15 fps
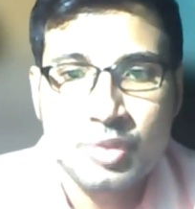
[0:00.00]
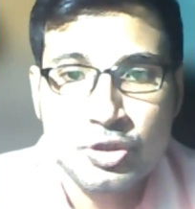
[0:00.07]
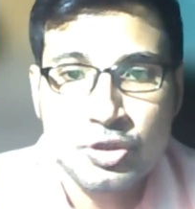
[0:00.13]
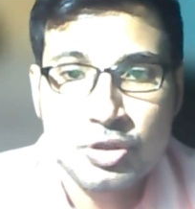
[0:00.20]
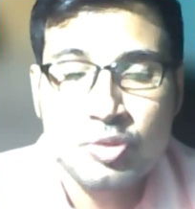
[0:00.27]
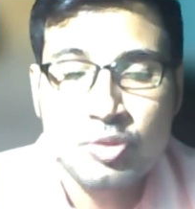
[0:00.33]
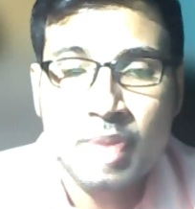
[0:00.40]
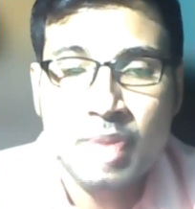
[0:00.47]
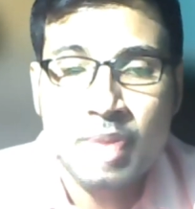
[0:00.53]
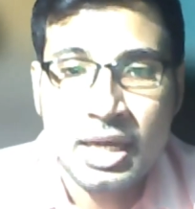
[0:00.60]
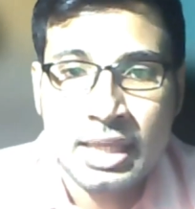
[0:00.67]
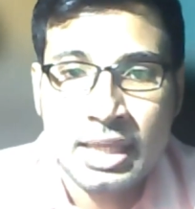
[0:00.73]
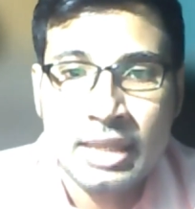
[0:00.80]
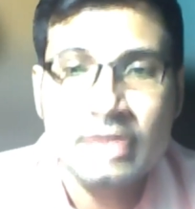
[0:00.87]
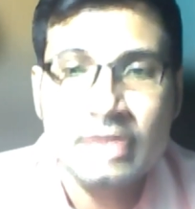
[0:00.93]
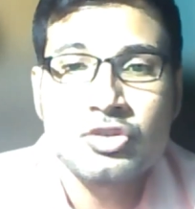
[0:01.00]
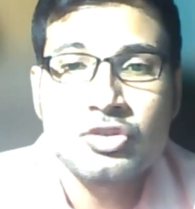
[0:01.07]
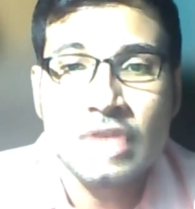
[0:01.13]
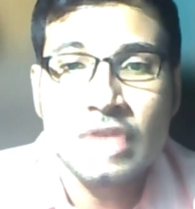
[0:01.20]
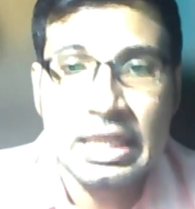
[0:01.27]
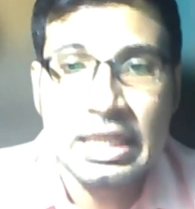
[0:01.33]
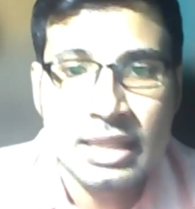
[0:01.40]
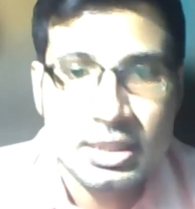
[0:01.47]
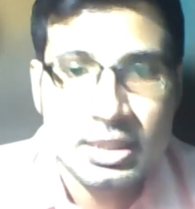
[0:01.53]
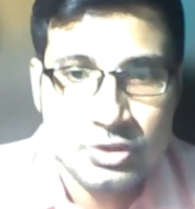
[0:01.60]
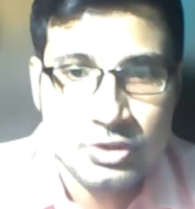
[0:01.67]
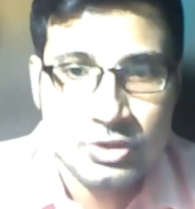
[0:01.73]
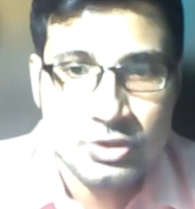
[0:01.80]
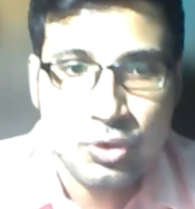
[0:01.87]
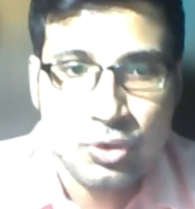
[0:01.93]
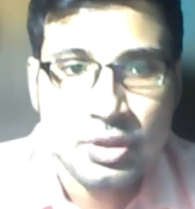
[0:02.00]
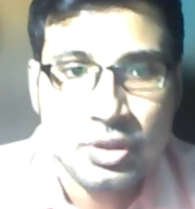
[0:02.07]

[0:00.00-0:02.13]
to partake in India's growth